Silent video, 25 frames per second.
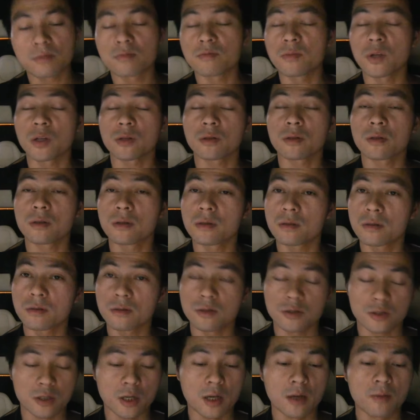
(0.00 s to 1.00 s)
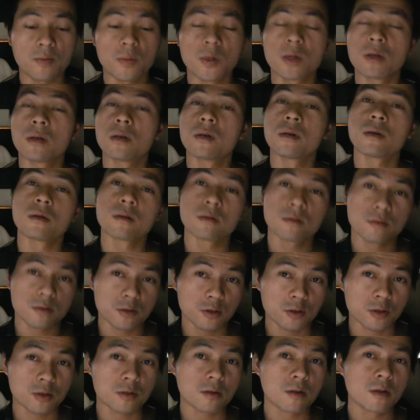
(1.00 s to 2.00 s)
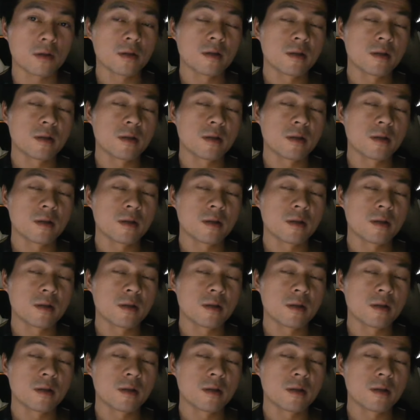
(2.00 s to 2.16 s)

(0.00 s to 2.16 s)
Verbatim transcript: But see, just